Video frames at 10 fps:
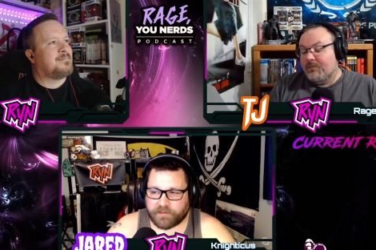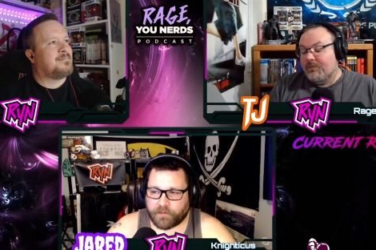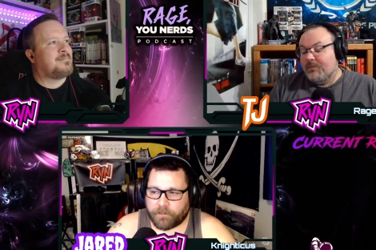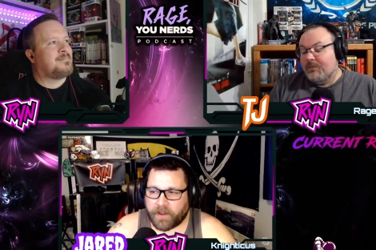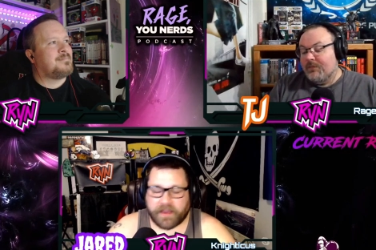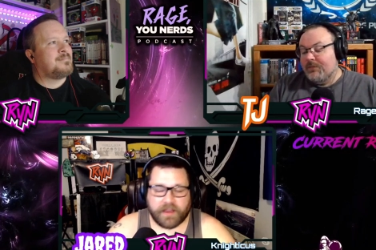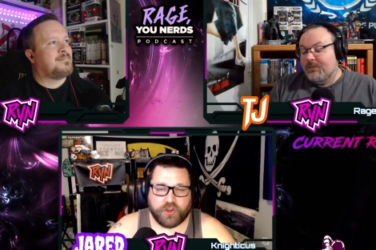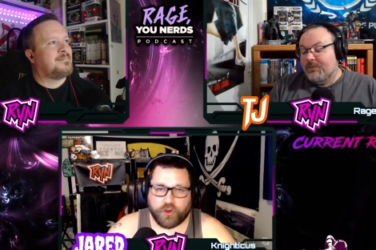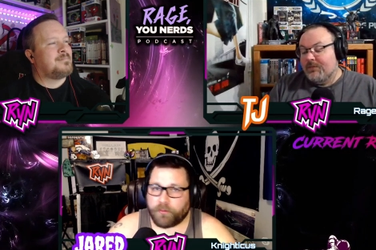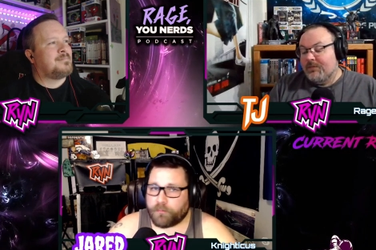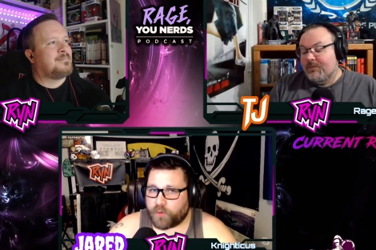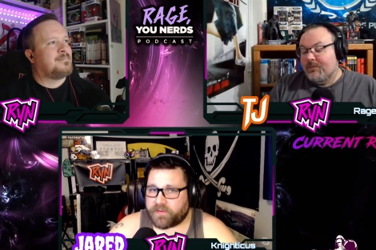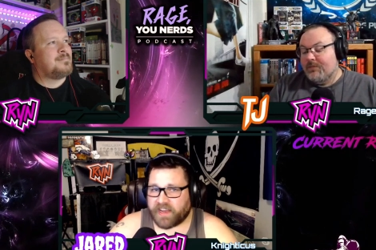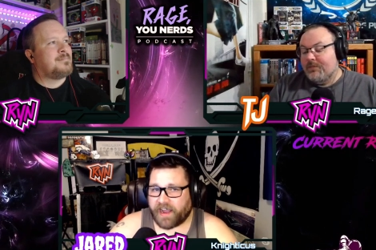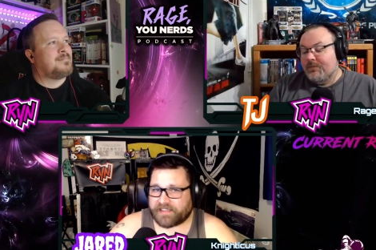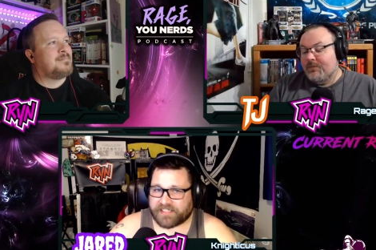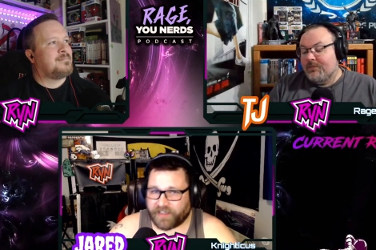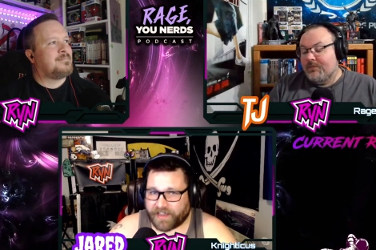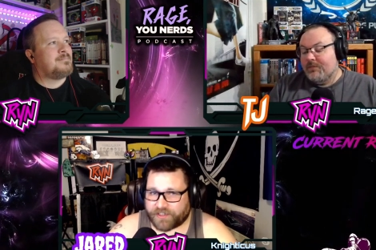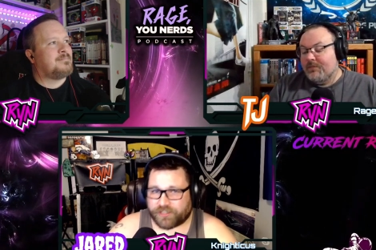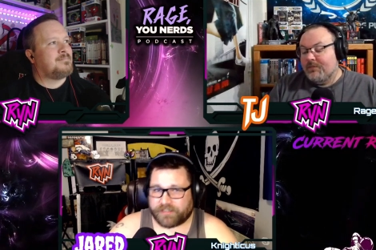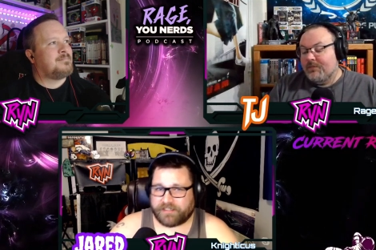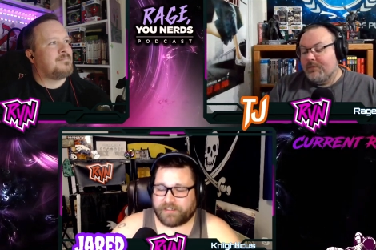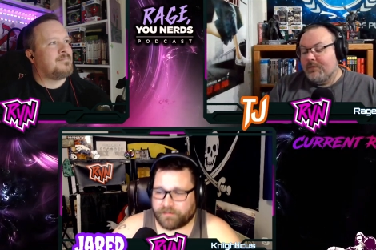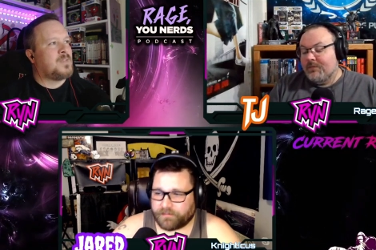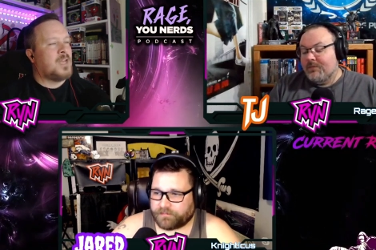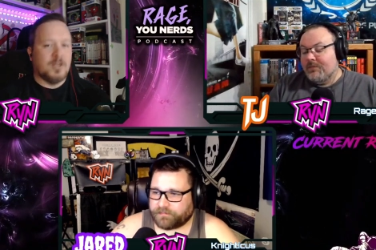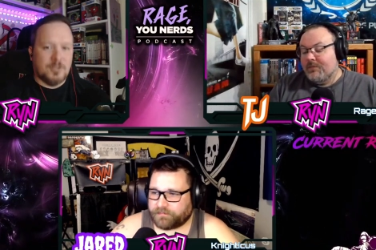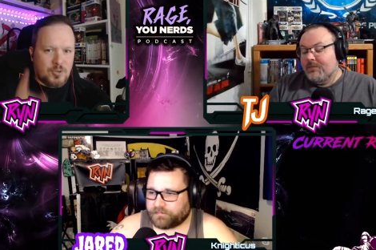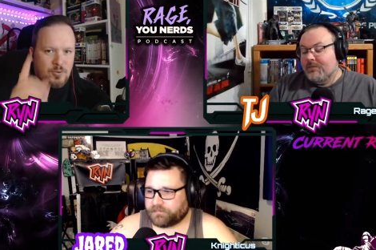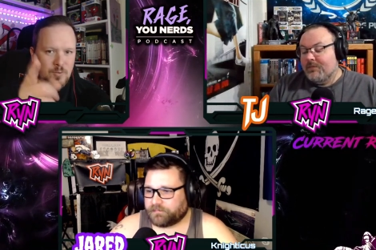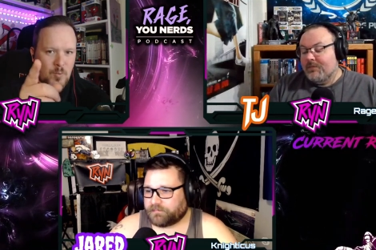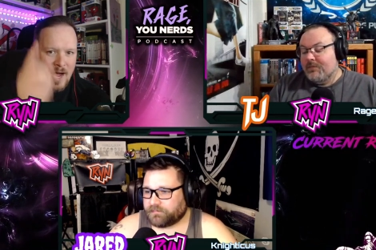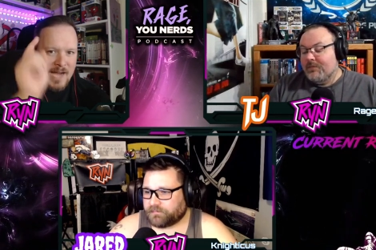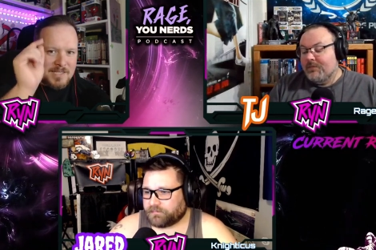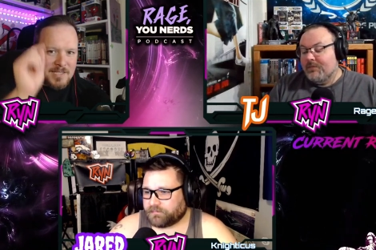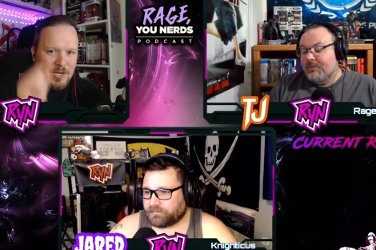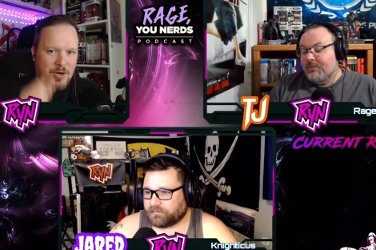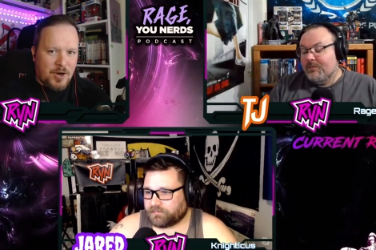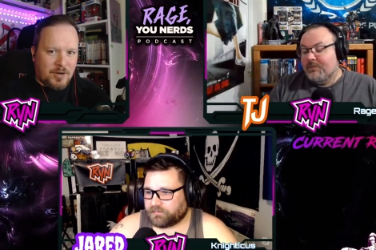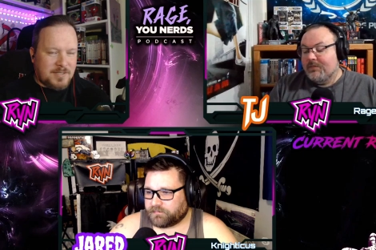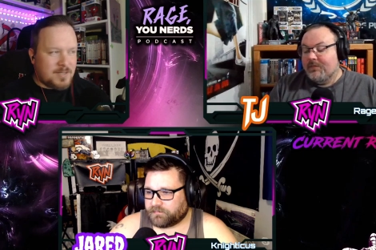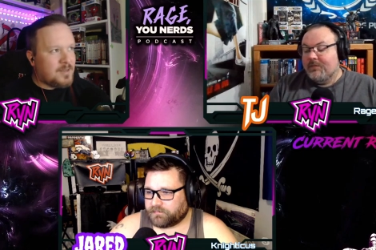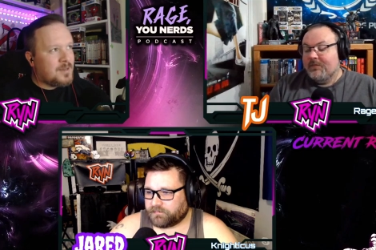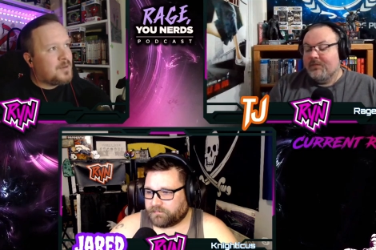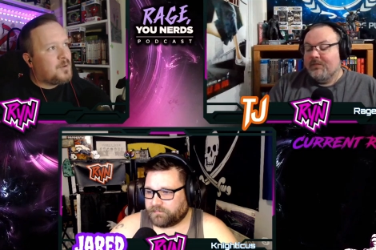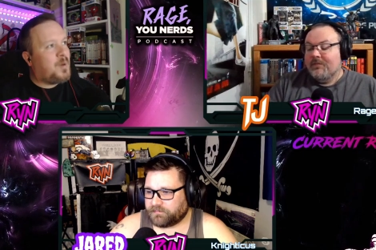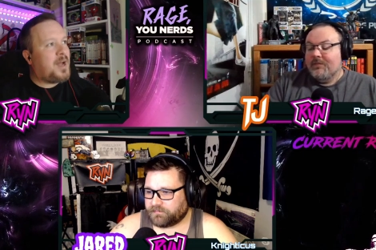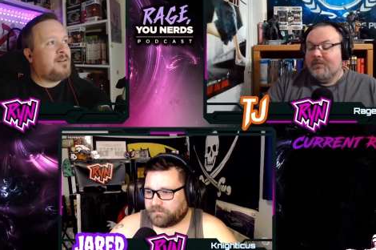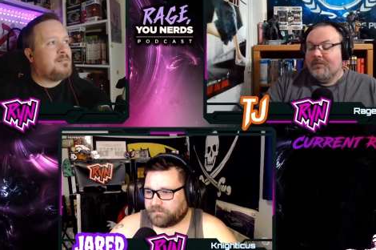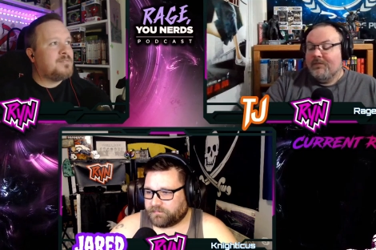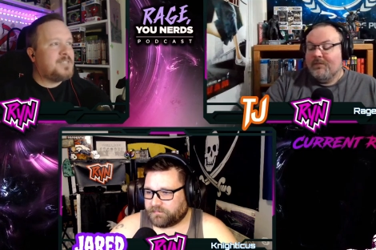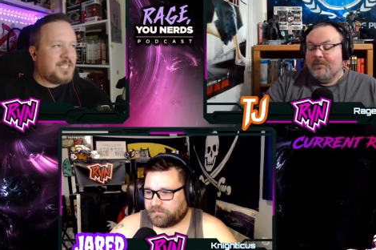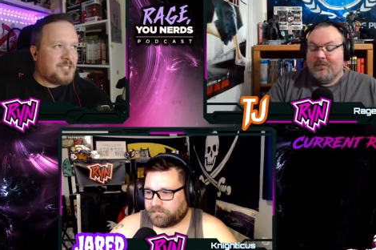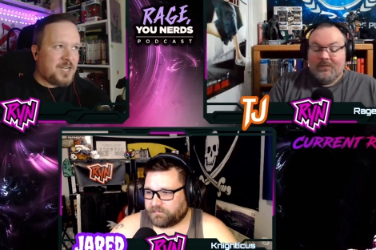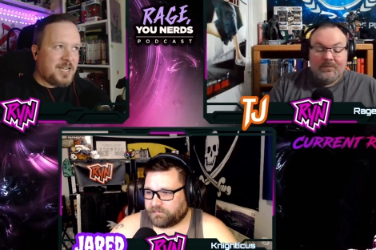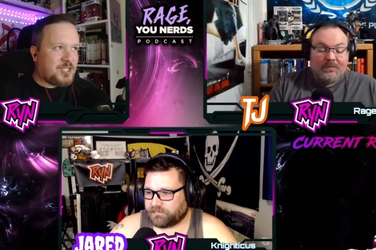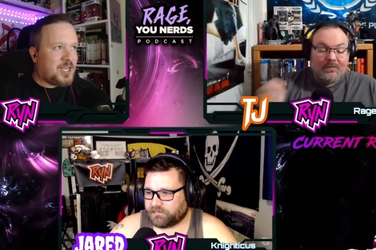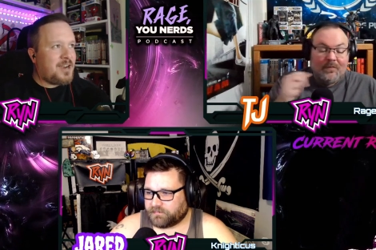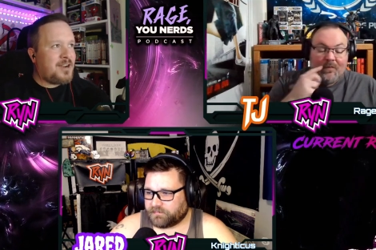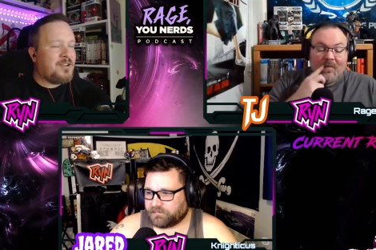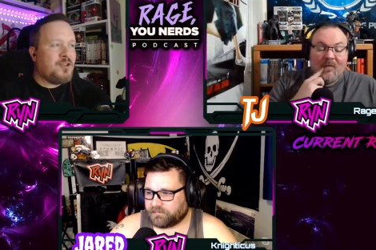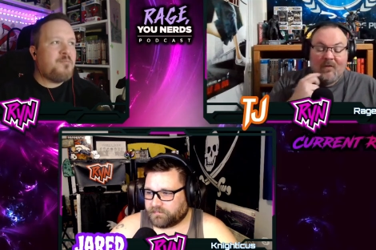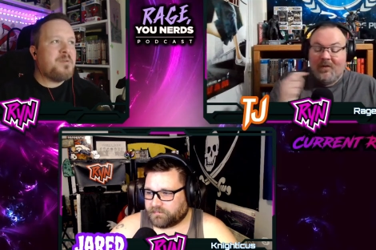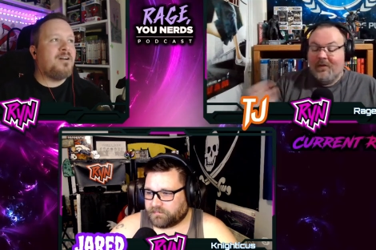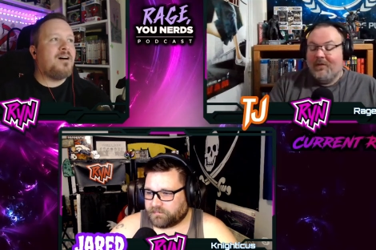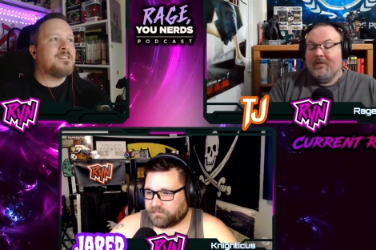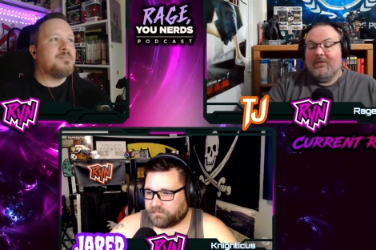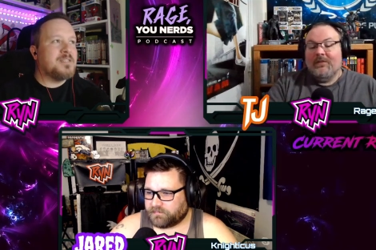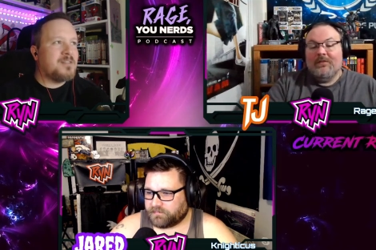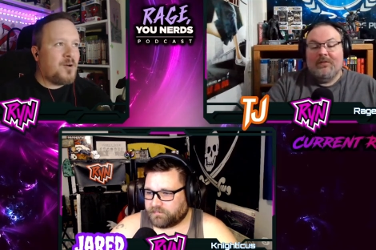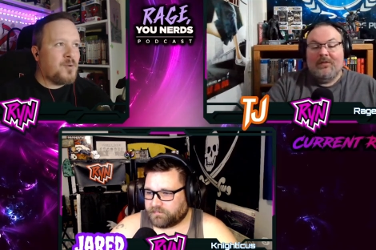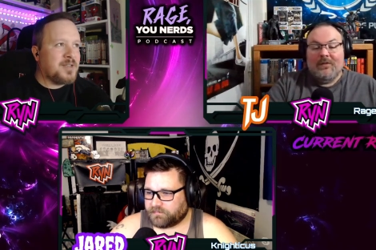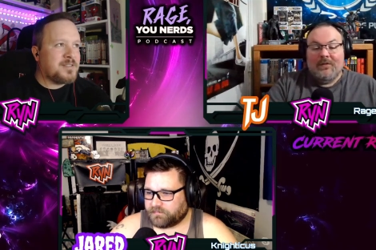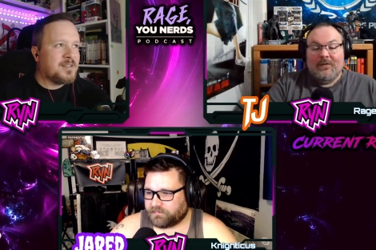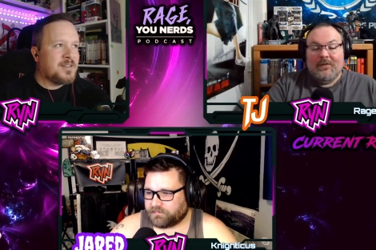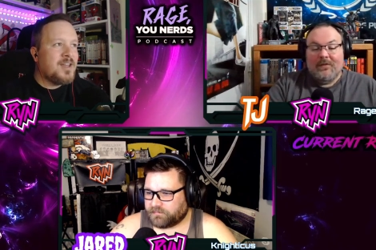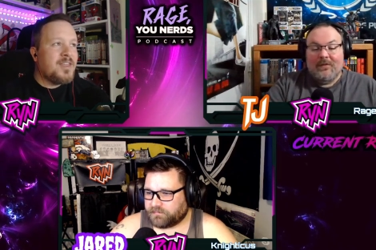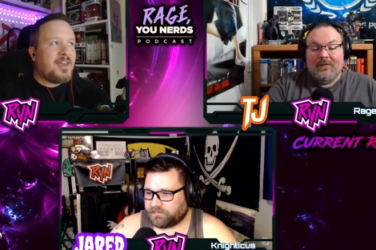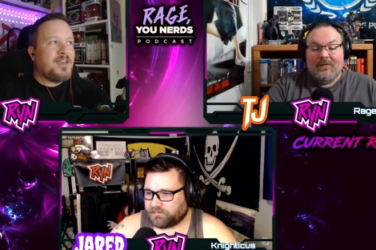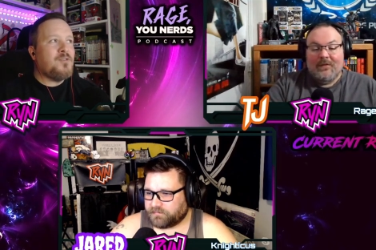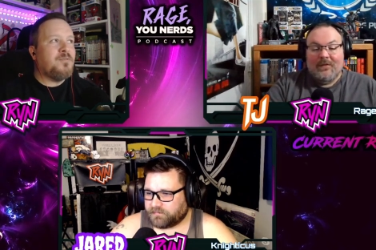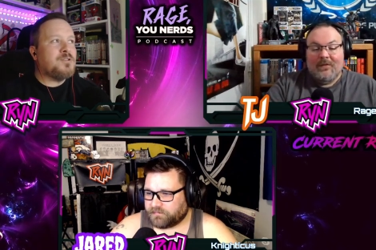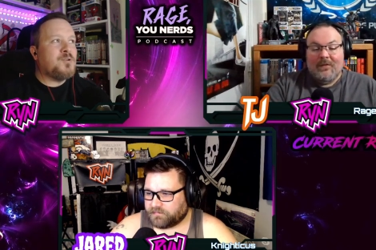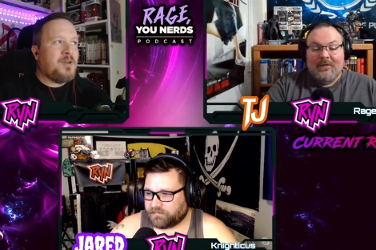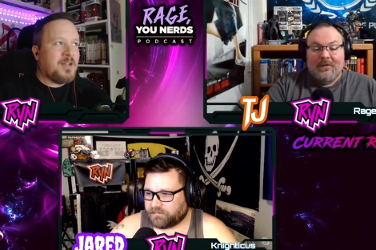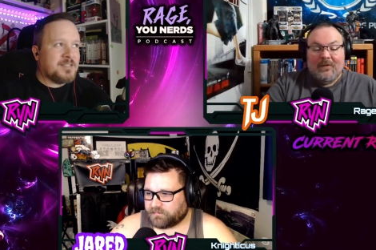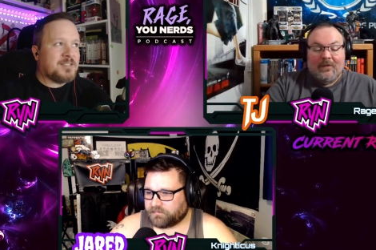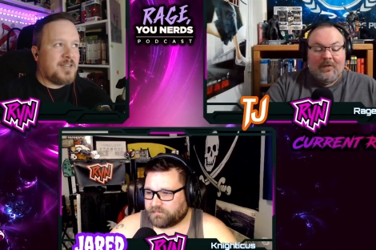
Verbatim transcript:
Speaker 1: when picking your movie night selections.
Speaker 2: Choose wisely, nerds. Well, TJ, Jared, you've been awesome as always. Thank you for joining us